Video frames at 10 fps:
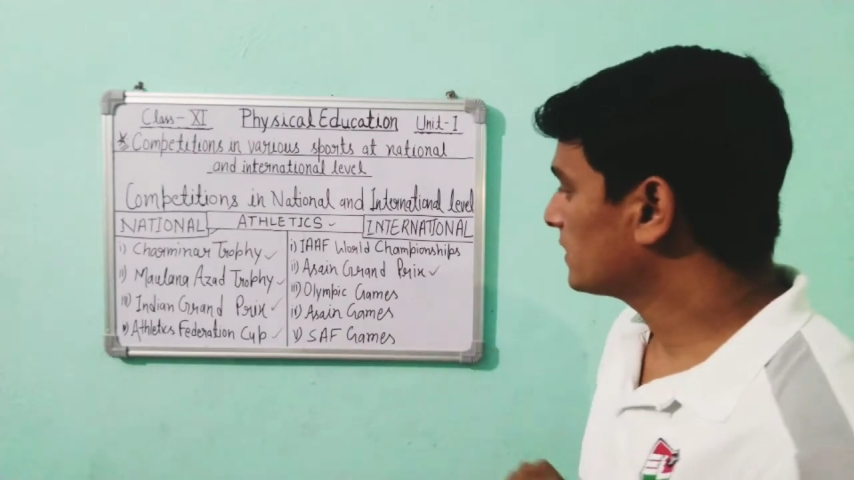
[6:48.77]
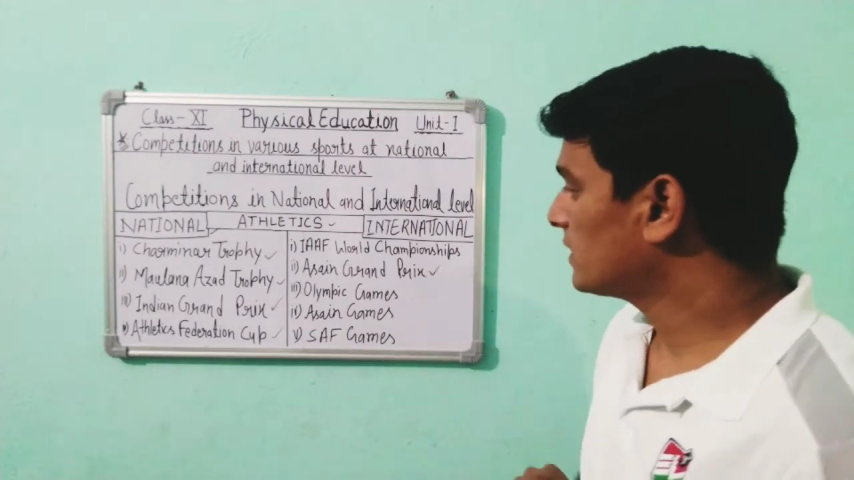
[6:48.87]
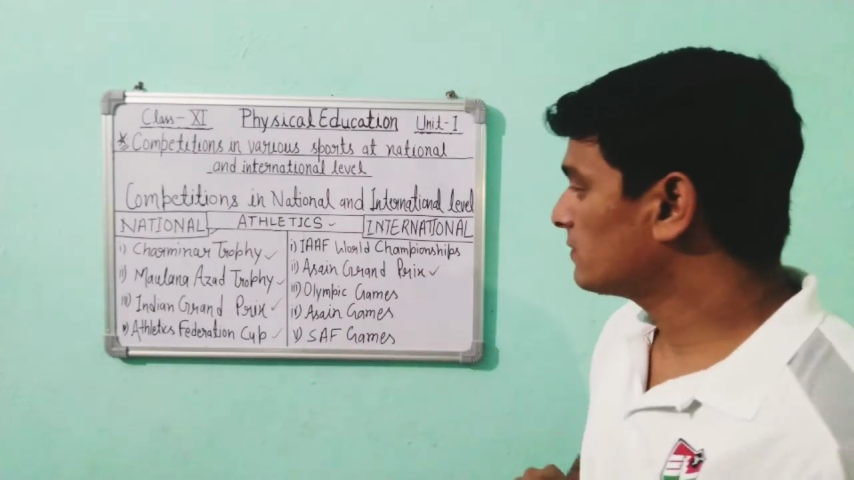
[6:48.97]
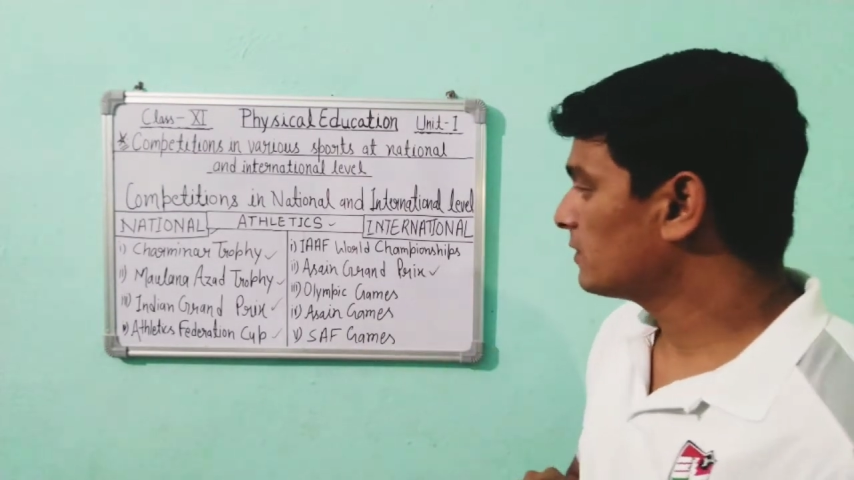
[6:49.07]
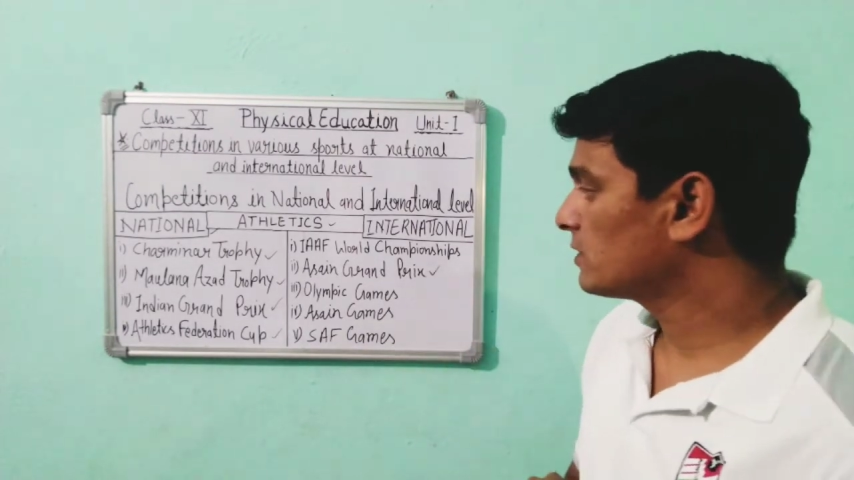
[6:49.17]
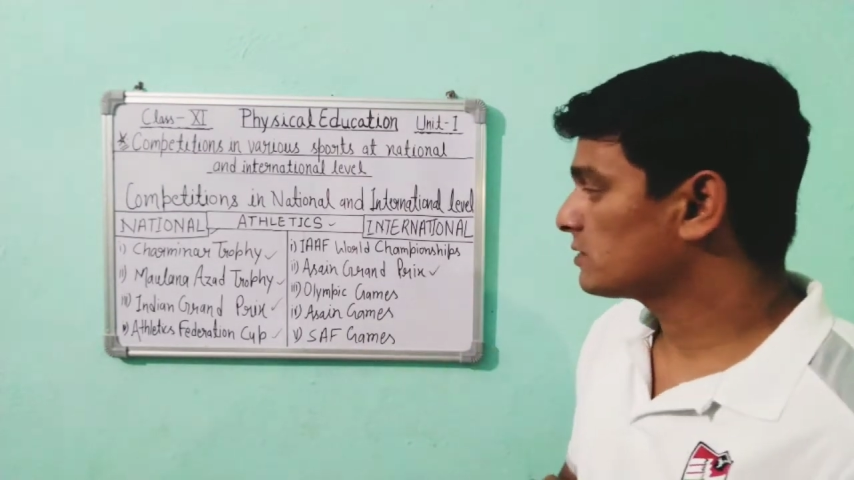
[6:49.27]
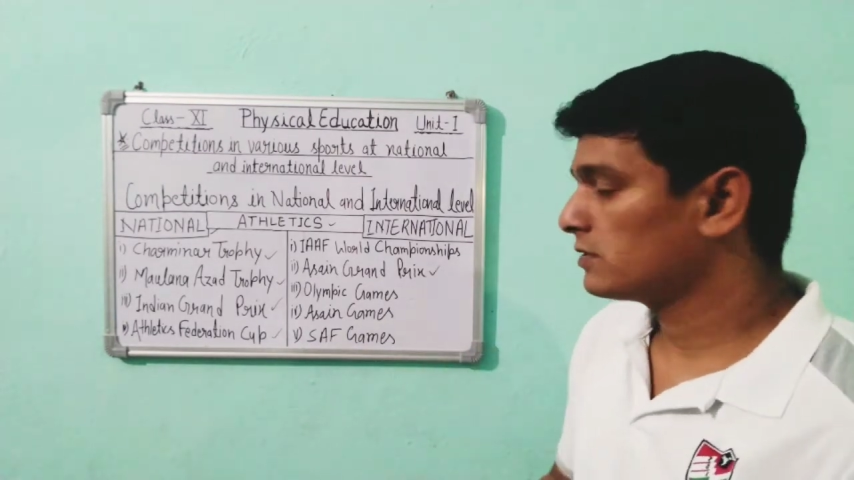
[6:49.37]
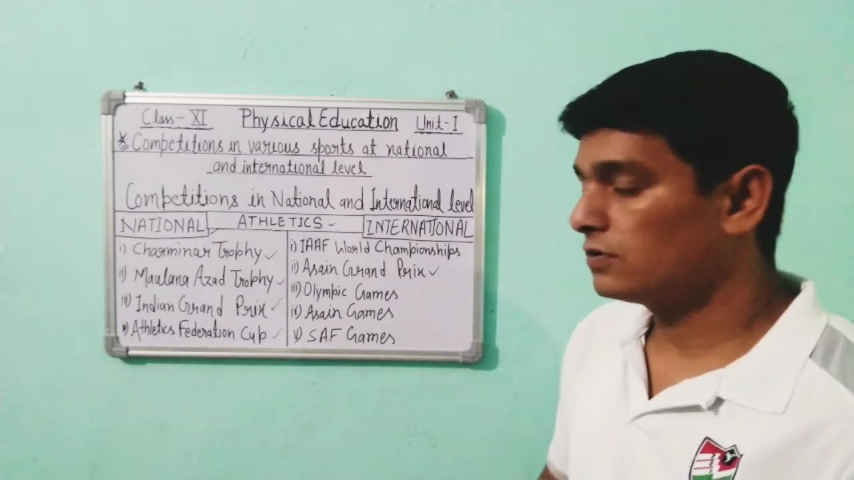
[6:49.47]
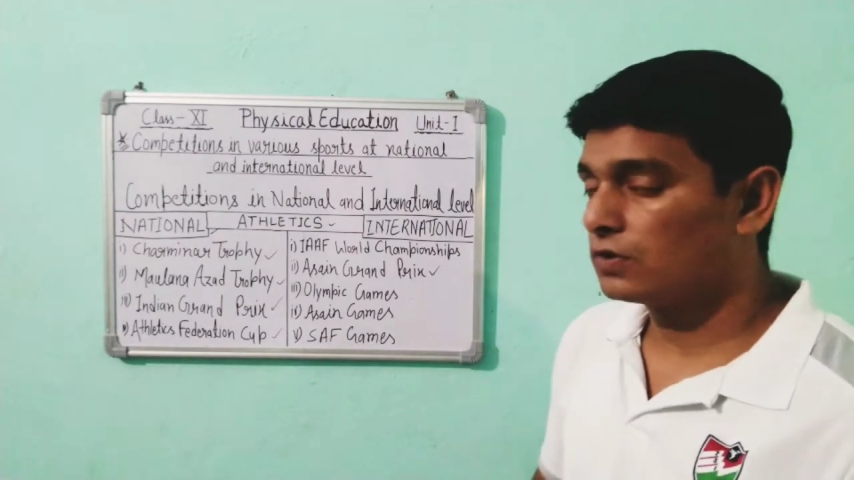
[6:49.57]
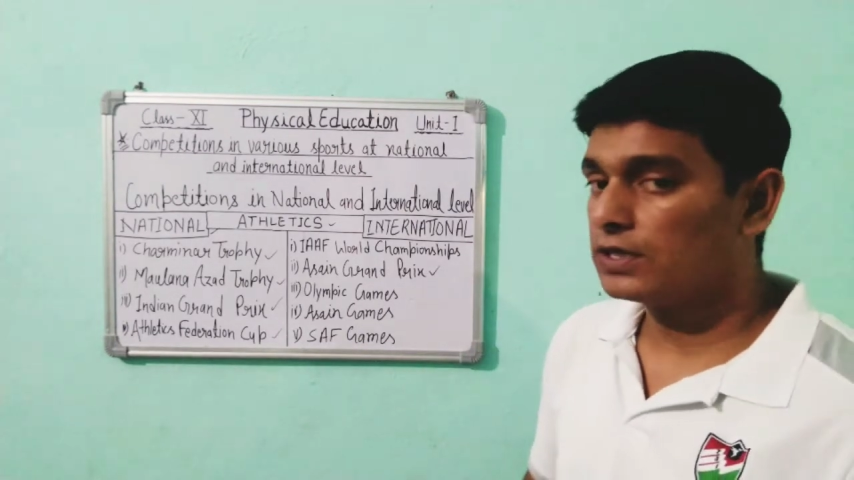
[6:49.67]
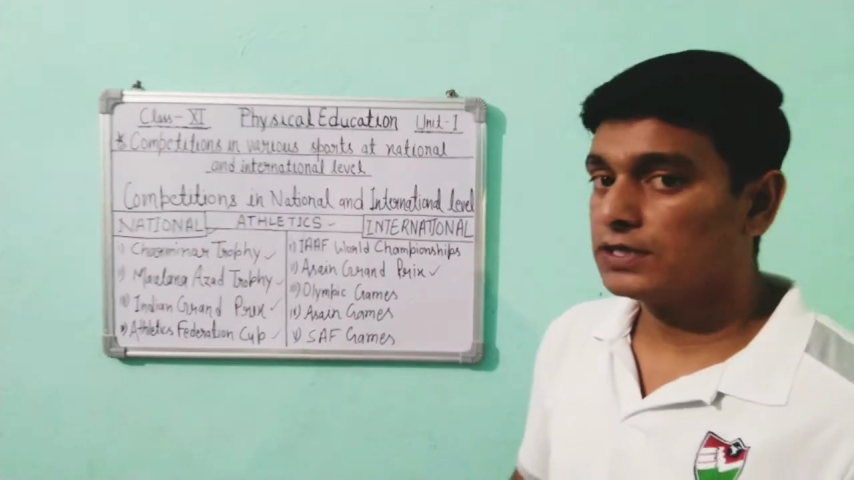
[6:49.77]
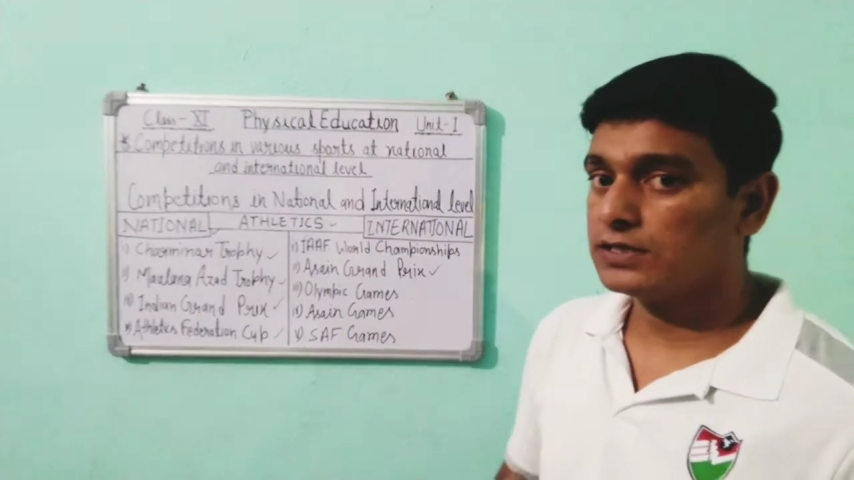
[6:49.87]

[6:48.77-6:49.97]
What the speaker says: Grand Prix. Okay,